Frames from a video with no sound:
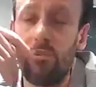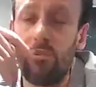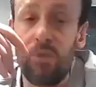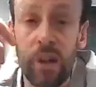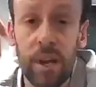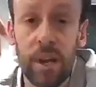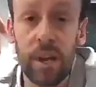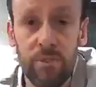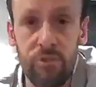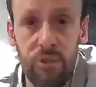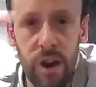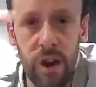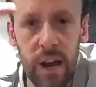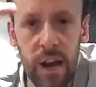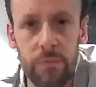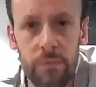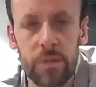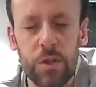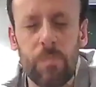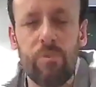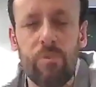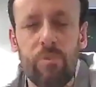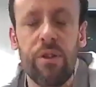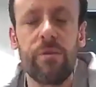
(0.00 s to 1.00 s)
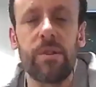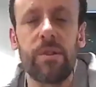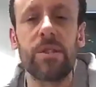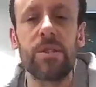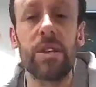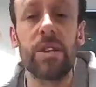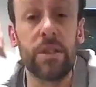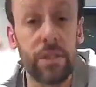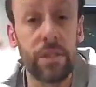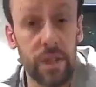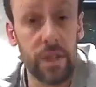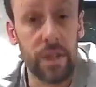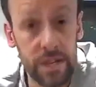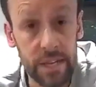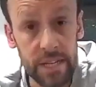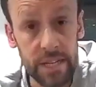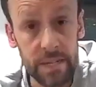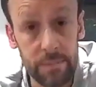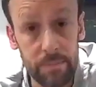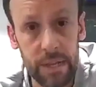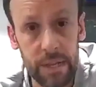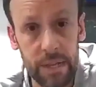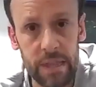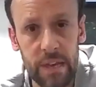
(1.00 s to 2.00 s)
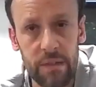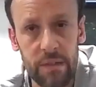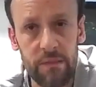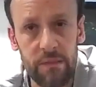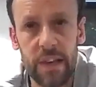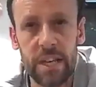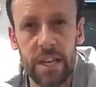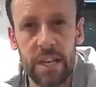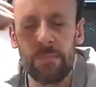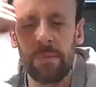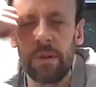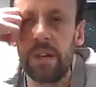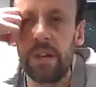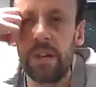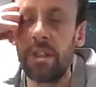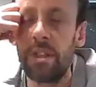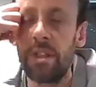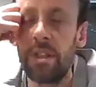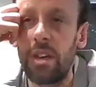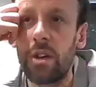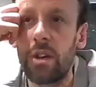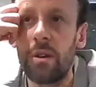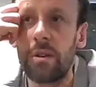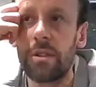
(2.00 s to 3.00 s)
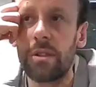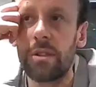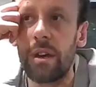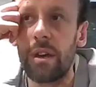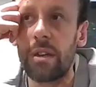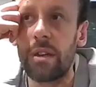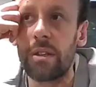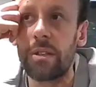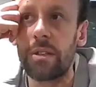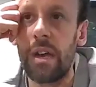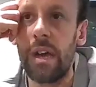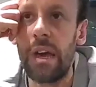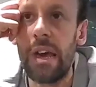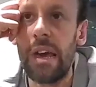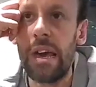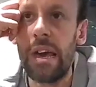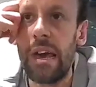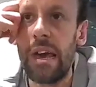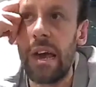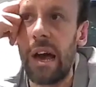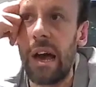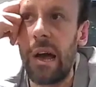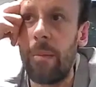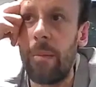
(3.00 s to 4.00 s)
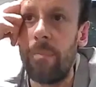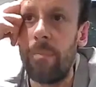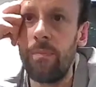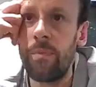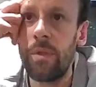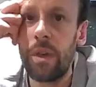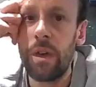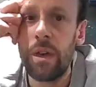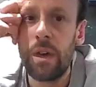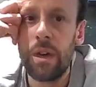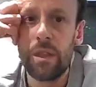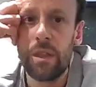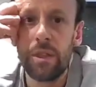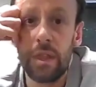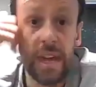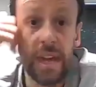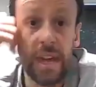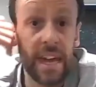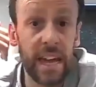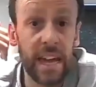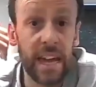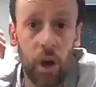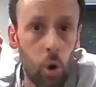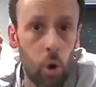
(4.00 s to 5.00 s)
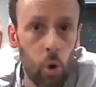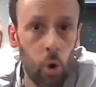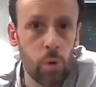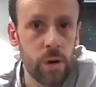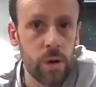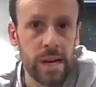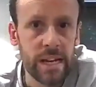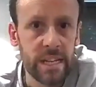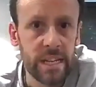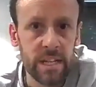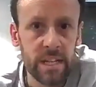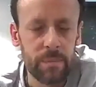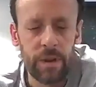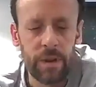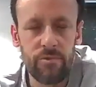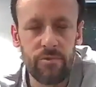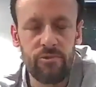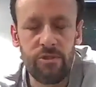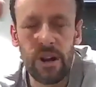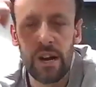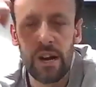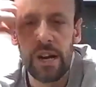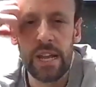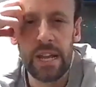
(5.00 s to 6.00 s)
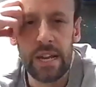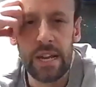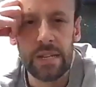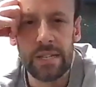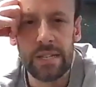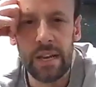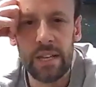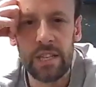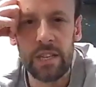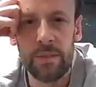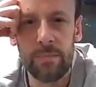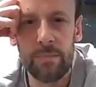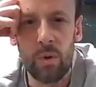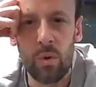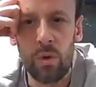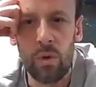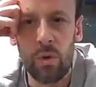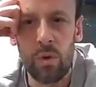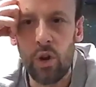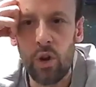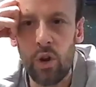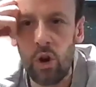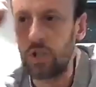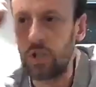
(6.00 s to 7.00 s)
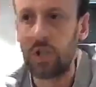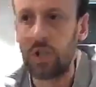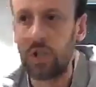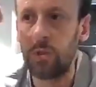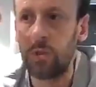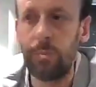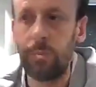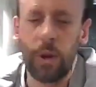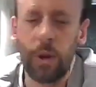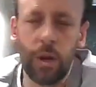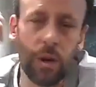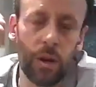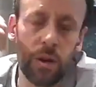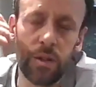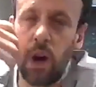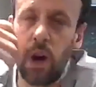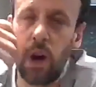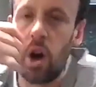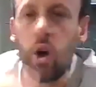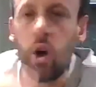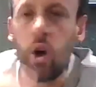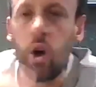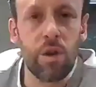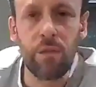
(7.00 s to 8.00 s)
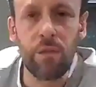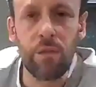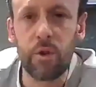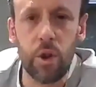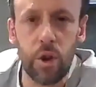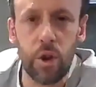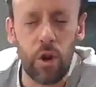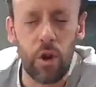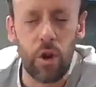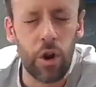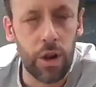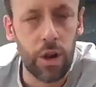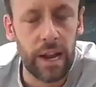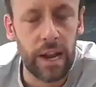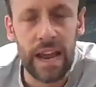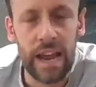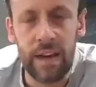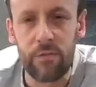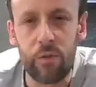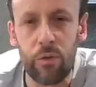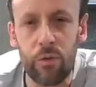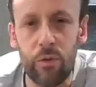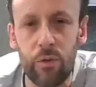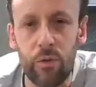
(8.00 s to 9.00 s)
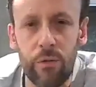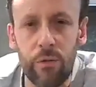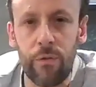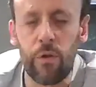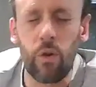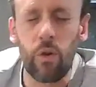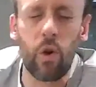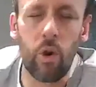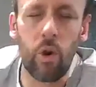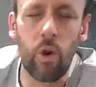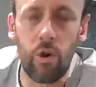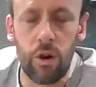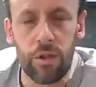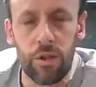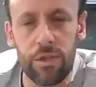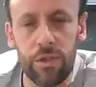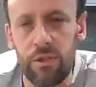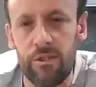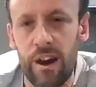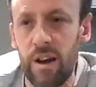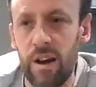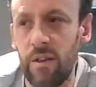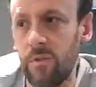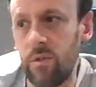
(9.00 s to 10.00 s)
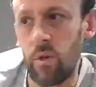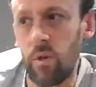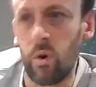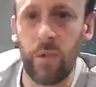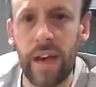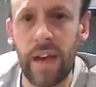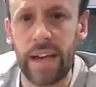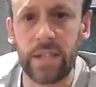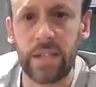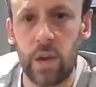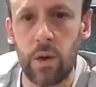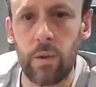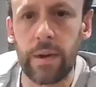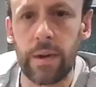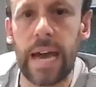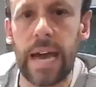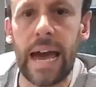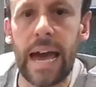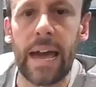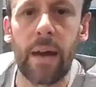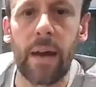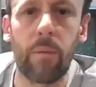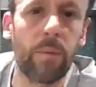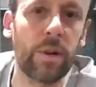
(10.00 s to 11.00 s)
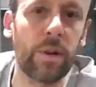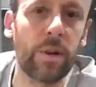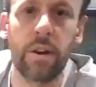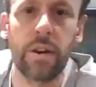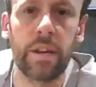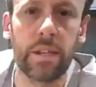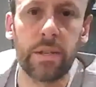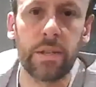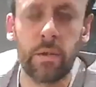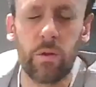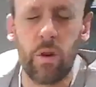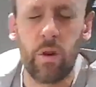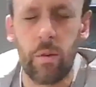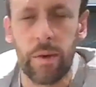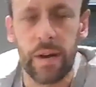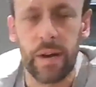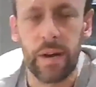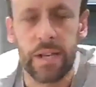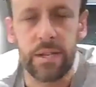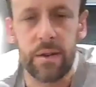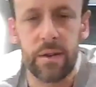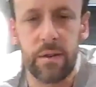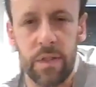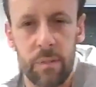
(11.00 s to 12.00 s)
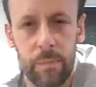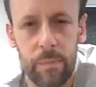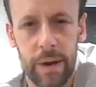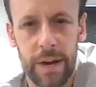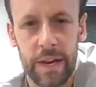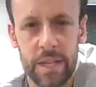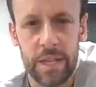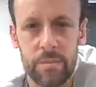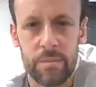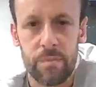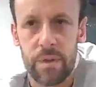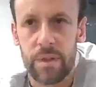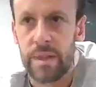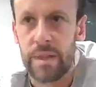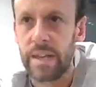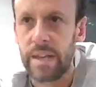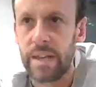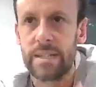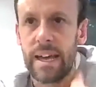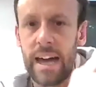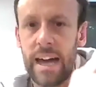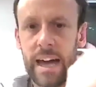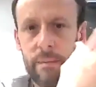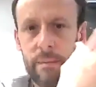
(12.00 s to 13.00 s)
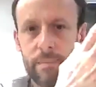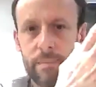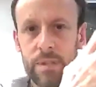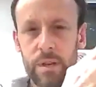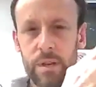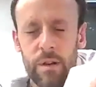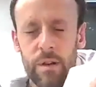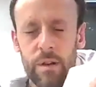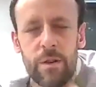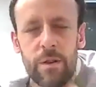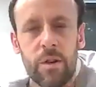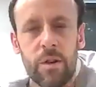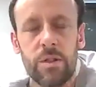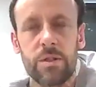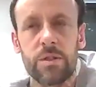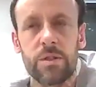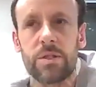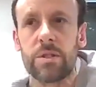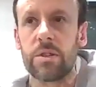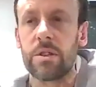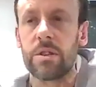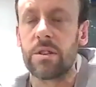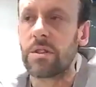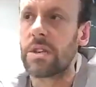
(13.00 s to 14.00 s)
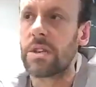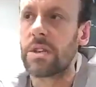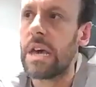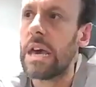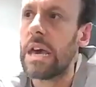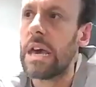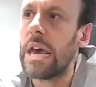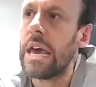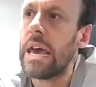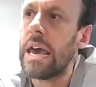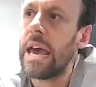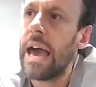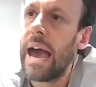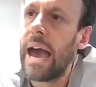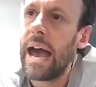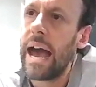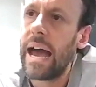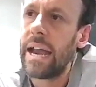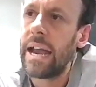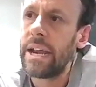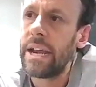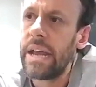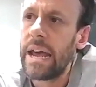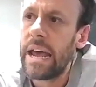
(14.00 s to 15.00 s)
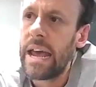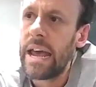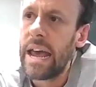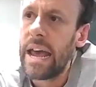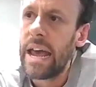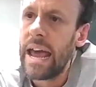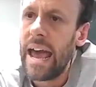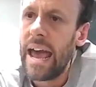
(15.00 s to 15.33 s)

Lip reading: bringing the right levels of privacy. There needs to be the investment in the acoustics. It all needs to be really accessible, not just because, oh, you've got it on a level floor on the ground floor, that's okay, and we don't need to accommodate it in the basement. That's absolute nonsense. And